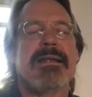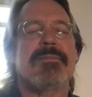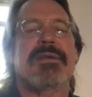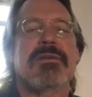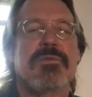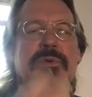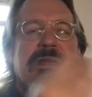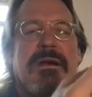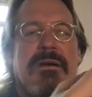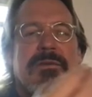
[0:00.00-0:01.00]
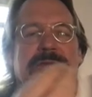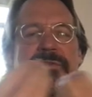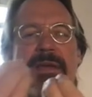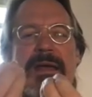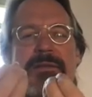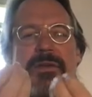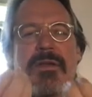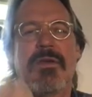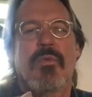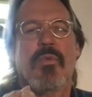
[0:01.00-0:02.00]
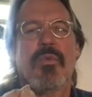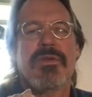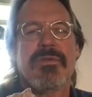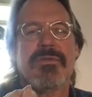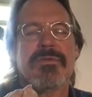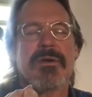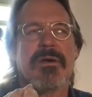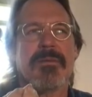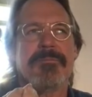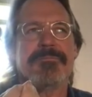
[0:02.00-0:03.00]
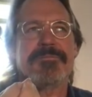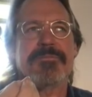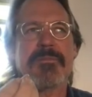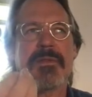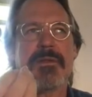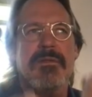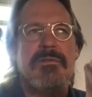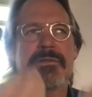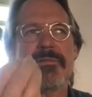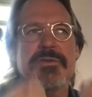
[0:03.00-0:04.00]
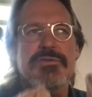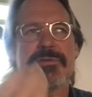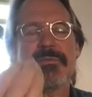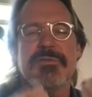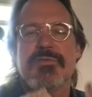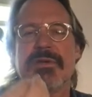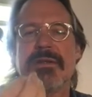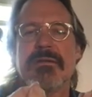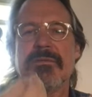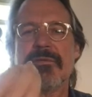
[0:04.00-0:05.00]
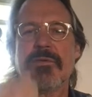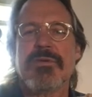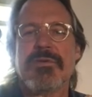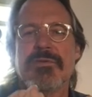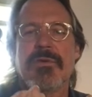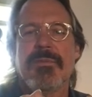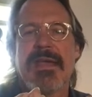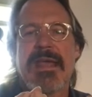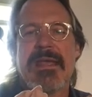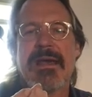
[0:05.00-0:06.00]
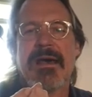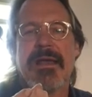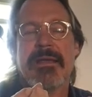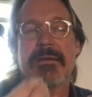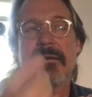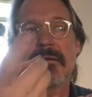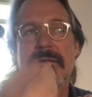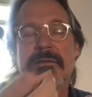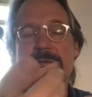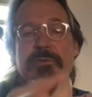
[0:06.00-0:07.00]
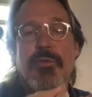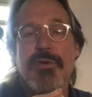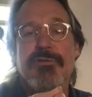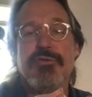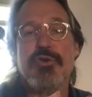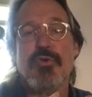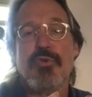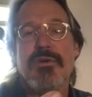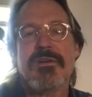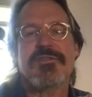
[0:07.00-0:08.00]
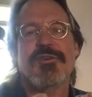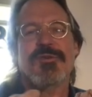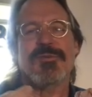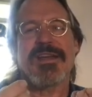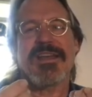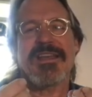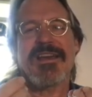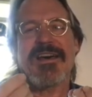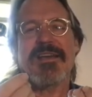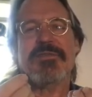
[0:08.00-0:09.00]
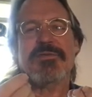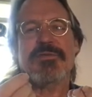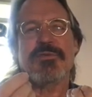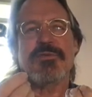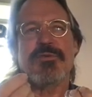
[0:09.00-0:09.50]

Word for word: because we are set with um, this division between stories told by AI, the story of you told by AI through